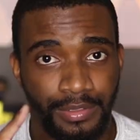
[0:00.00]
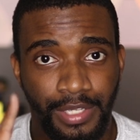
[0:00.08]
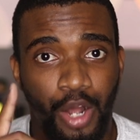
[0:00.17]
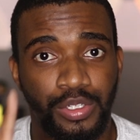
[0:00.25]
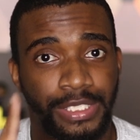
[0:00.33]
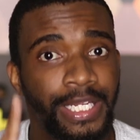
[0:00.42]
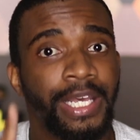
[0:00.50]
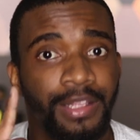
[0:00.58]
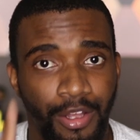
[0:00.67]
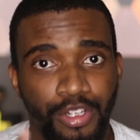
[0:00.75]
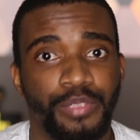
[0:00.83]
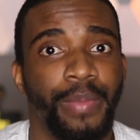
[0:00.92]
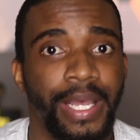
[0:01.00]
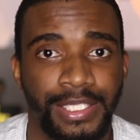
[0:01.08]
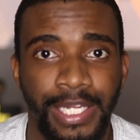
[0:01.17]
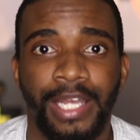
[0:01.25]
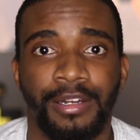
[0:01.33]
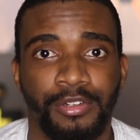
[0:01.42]
Y'all send those
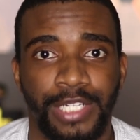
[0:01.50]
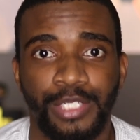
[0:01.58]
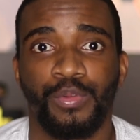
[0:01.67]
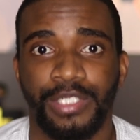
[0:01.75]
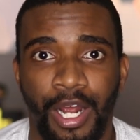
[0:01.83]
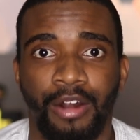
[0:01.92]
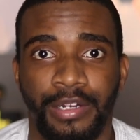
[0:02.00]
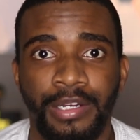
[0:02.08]
mixed signals. That's what y'all